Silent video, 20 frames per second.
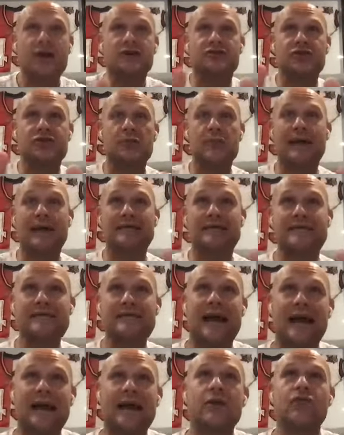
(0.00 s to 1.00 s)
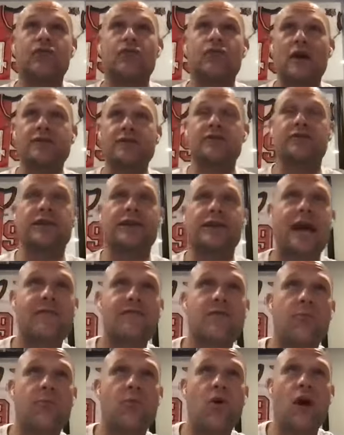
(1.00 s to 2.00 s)
So my second rental that I
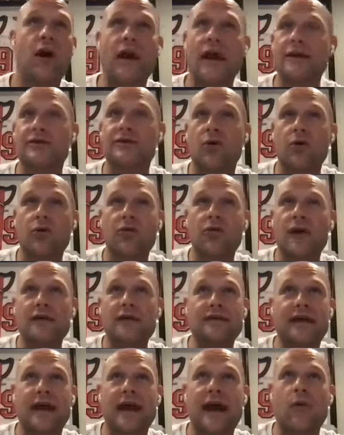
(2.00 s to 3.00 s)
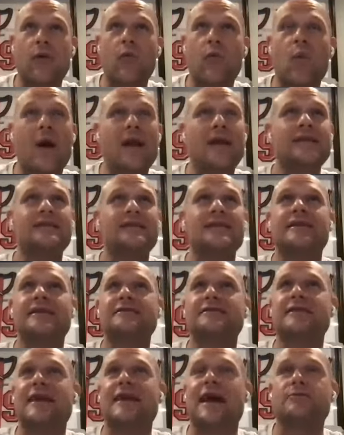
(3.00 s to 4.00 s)
ever bought, and don't think that I went into
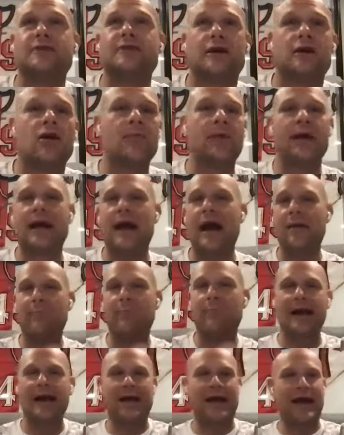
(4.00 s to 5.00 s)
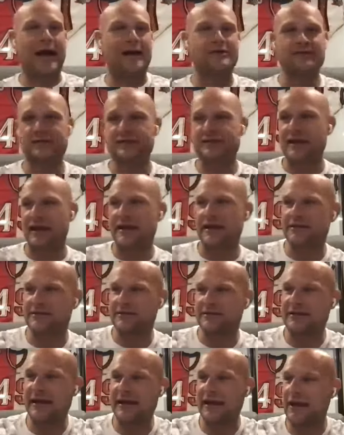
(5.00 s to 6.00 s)
this and I was like, oh my God, buying houses sight
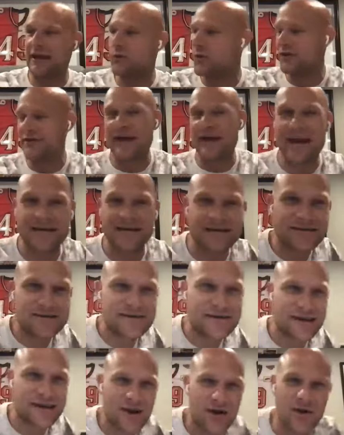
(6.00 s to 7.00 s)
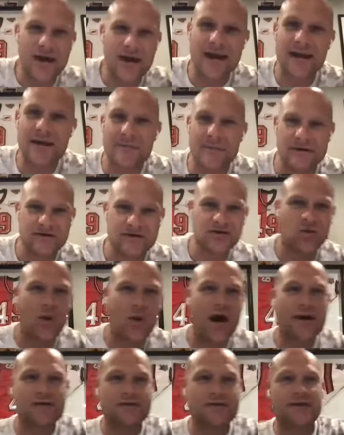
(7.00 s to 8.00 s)
unseen with tenants, you know, in them and
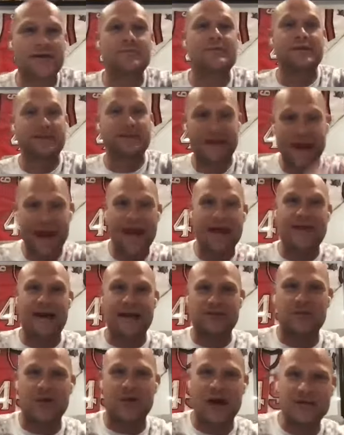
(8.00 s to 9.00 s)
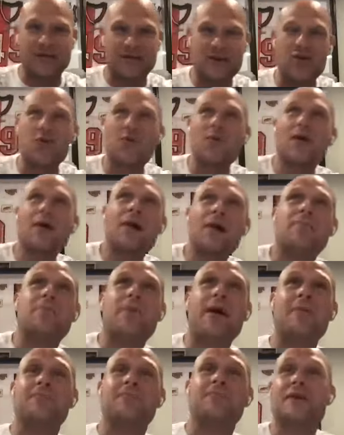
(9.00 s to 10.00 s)
squatters in them. Today, that's what I do.
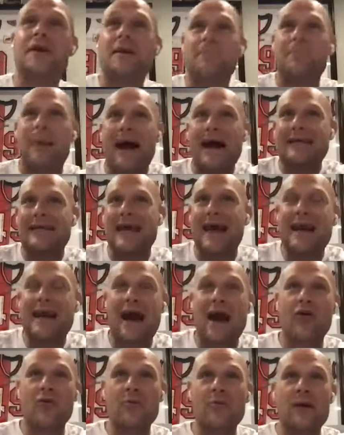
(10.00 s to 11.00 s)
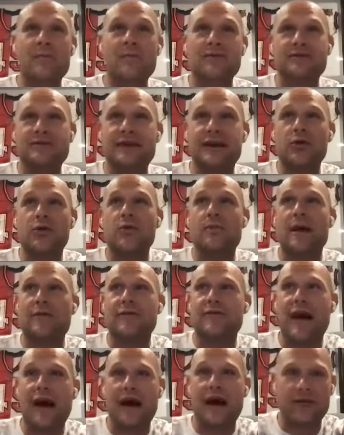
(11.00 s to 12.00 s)
But back then, I remember sitting with my
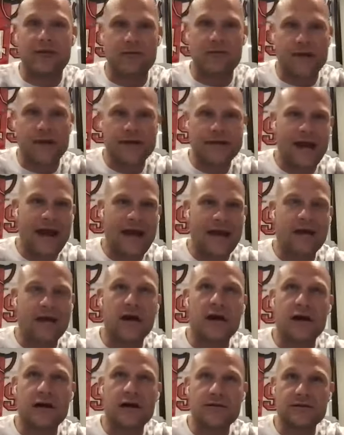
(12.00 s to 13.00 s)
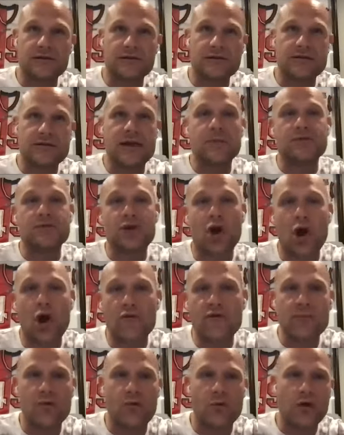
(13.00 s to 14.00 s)
father. My dad, uh, name was
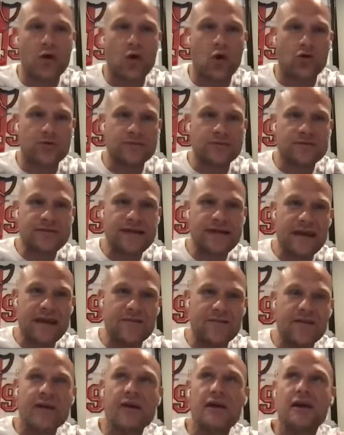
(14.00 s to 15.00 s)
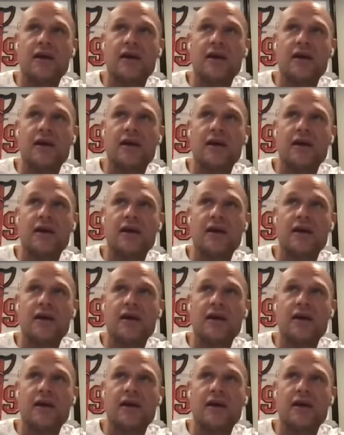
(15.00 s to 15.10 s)
Harvey, but we called him Steve.